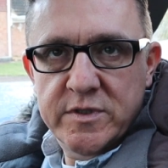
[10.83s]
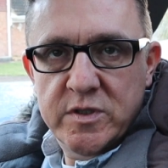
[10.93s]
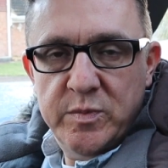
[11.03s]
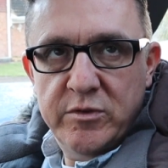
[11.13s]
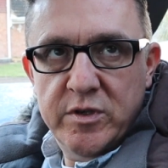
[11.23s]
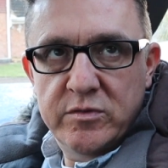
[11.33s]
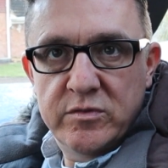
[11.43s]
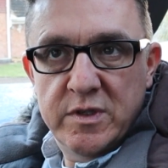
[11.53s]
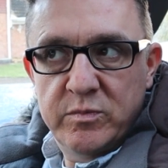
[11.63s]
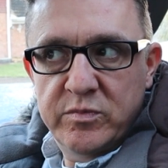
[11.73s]

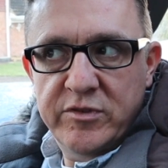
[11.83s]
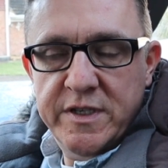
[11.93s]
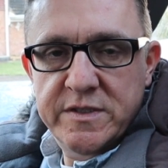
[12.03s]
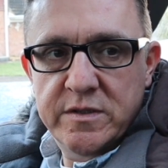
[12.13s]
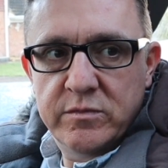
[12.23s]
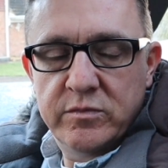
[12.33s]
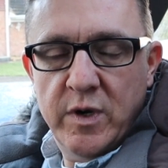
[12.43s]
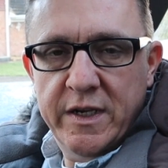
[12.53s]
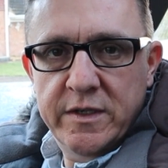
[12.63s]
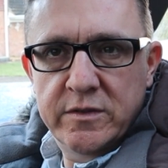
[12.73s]
Subaru Impreza
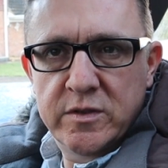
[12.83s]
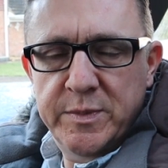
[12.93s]
Wagon